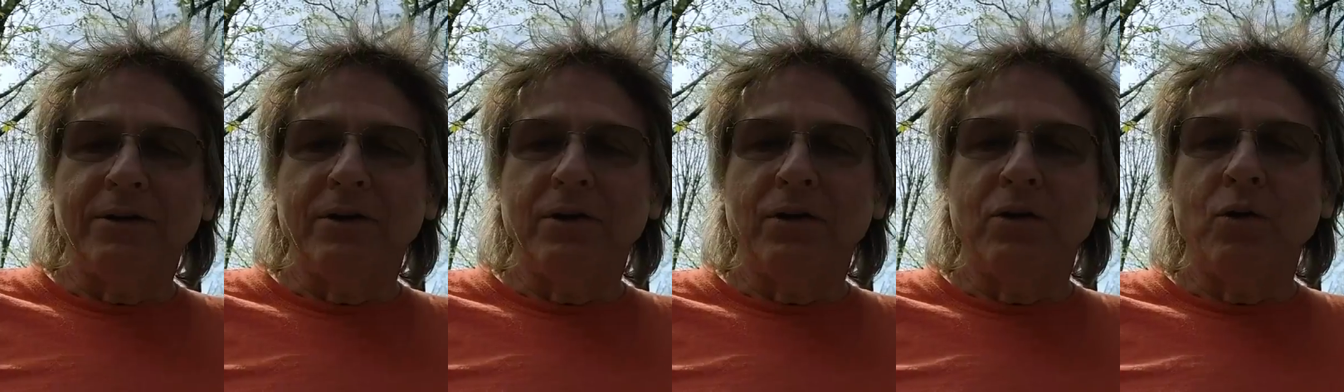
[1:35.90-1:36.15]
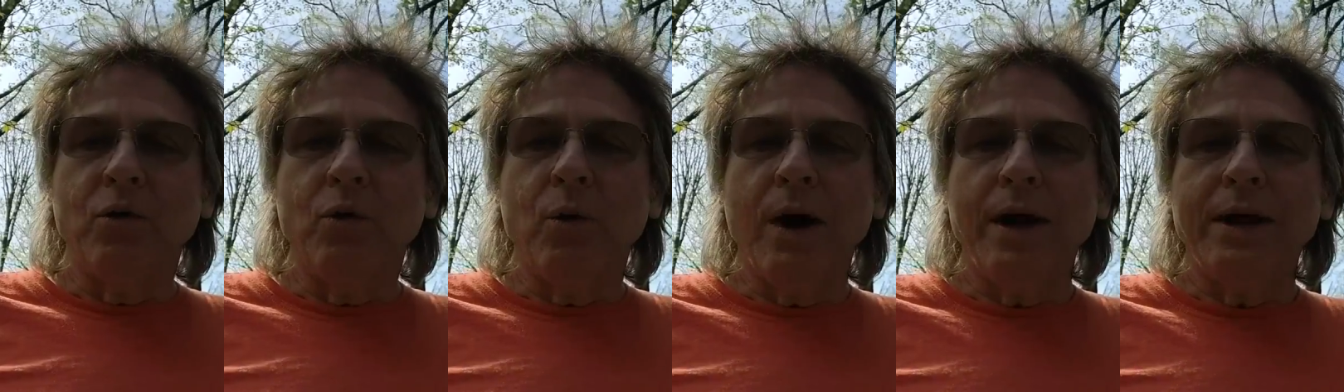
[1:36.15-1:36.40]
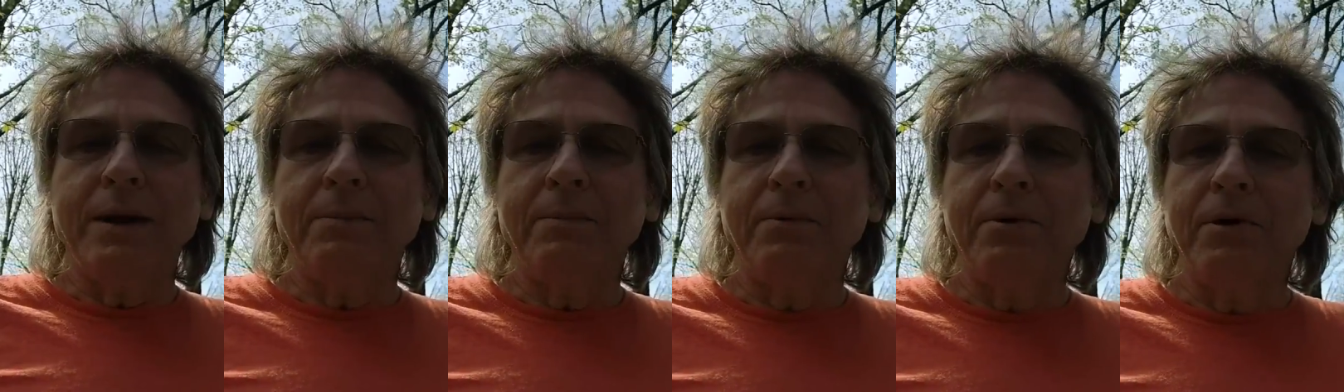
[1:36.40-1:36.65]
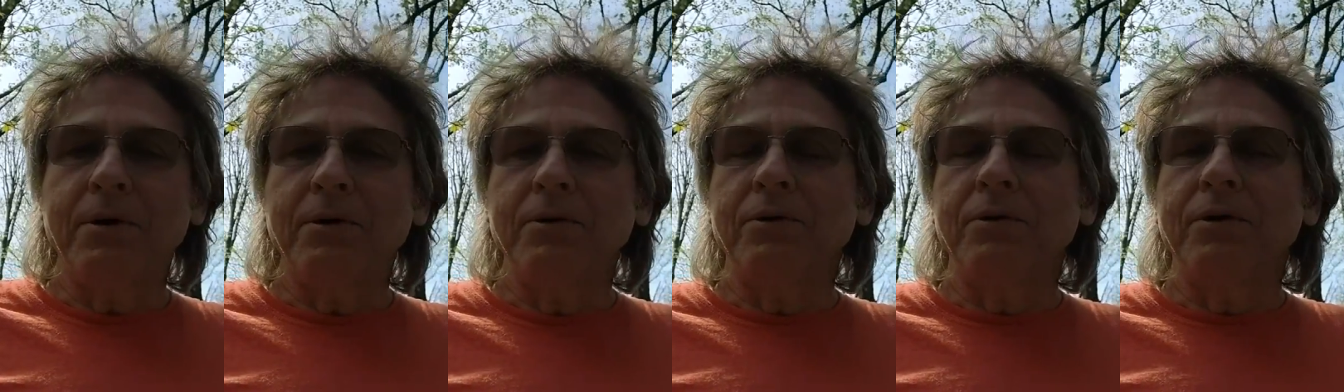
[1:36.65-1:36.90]
quite a
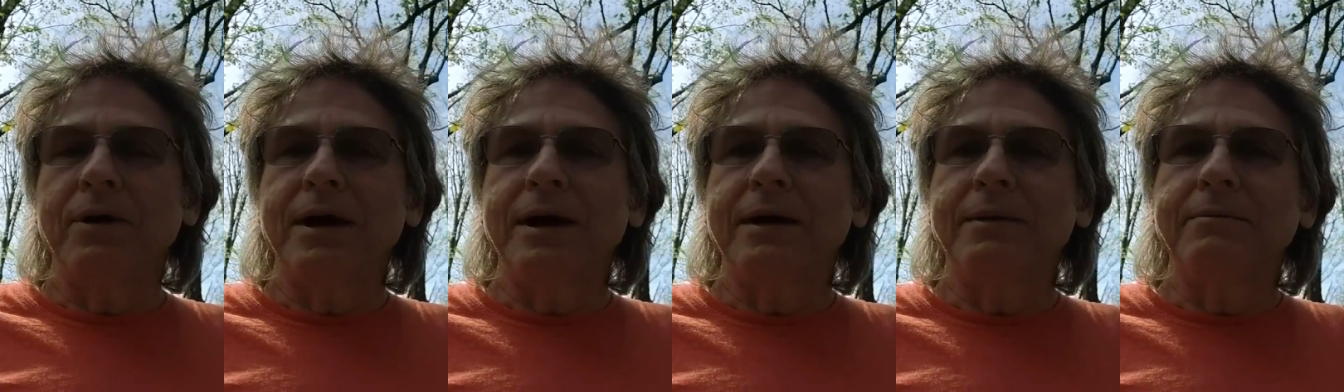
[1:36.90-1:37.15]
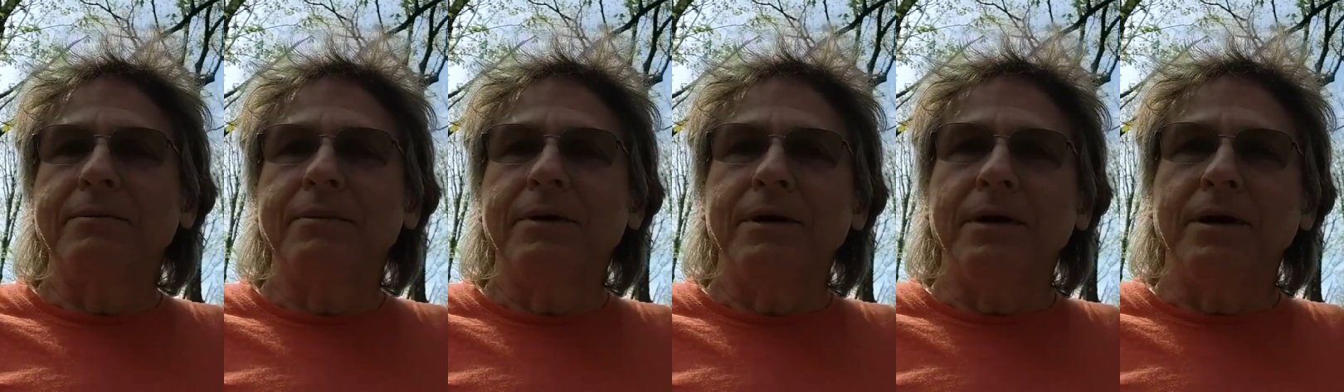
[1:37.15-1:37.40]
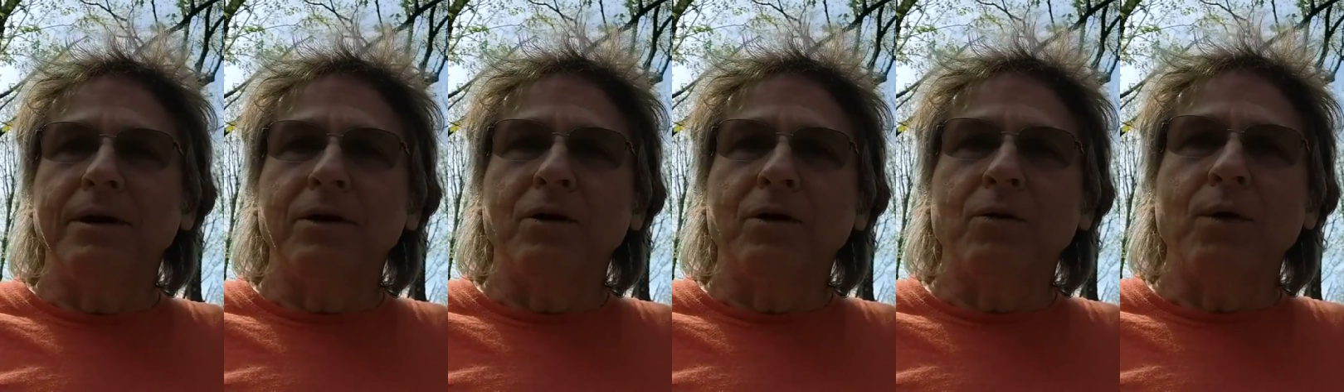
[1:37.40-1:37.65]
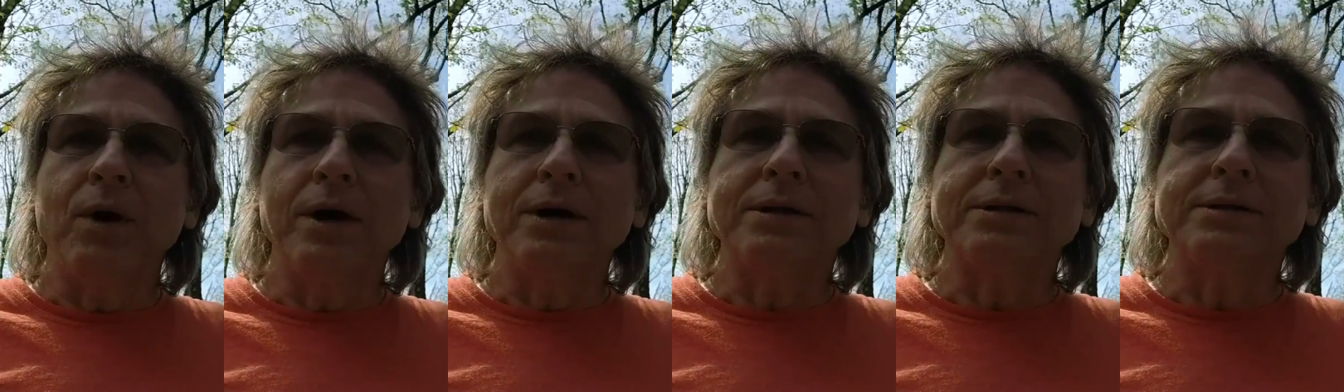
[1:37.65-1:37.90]
program,
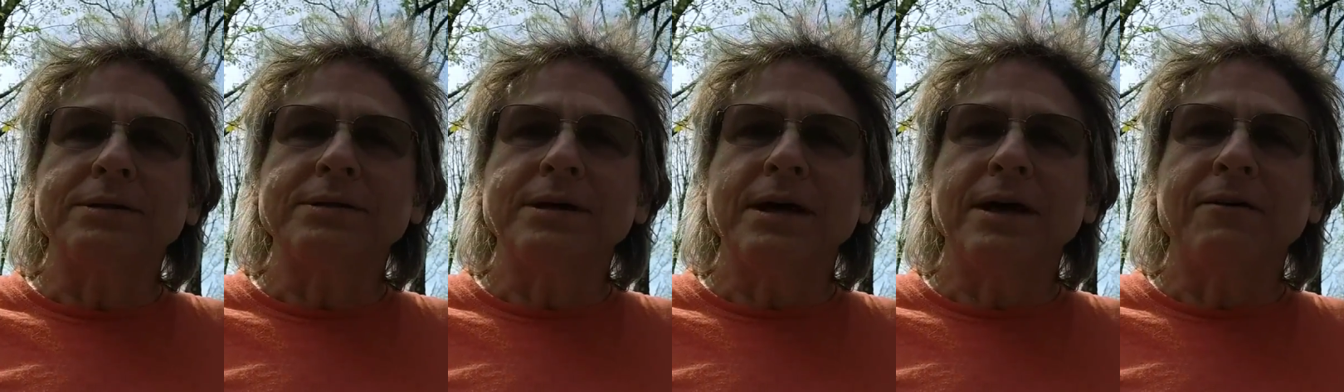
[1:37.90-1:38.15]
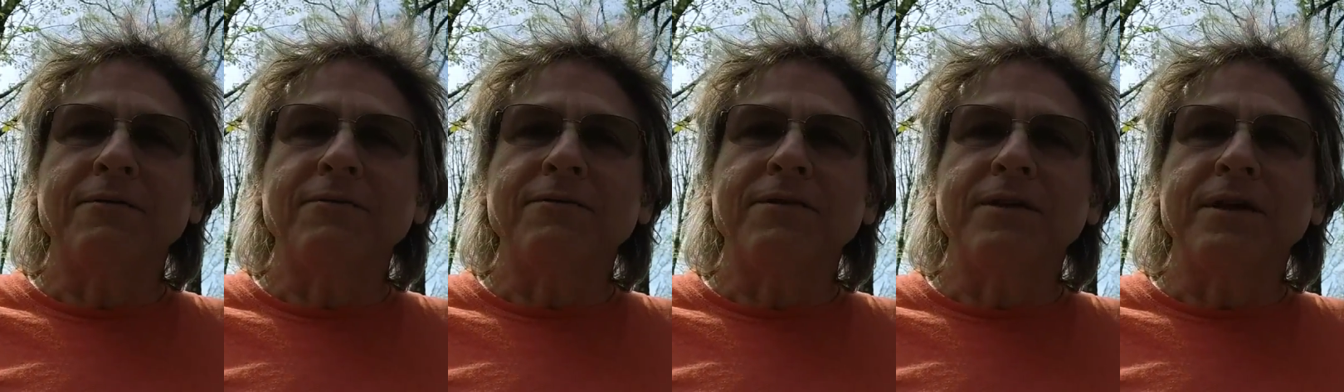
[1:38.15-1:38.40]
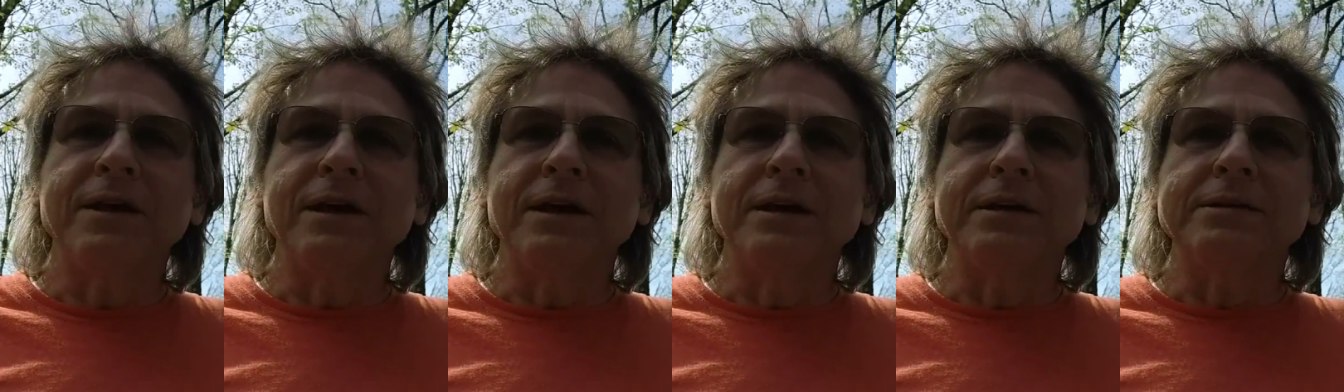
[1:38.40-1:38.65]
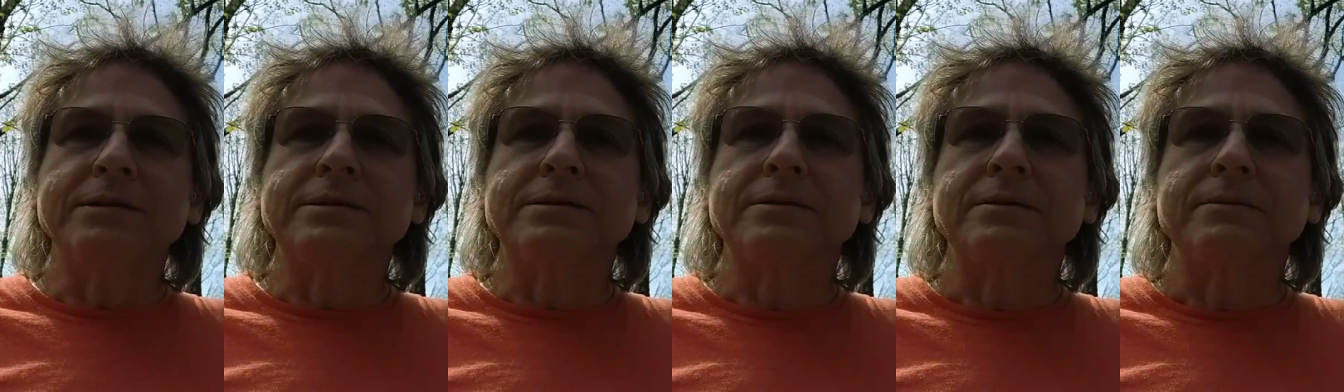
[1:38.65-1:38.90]
quite a set of
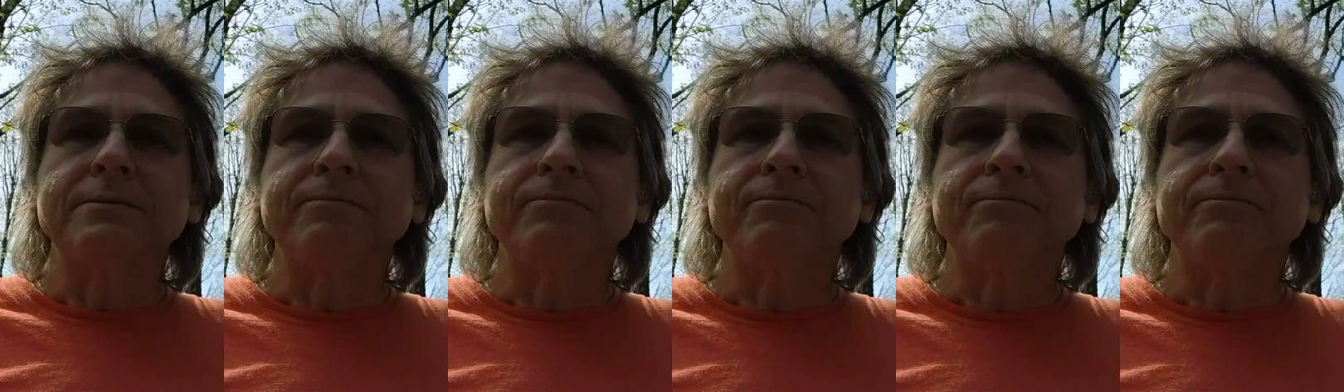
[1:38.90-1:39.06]
things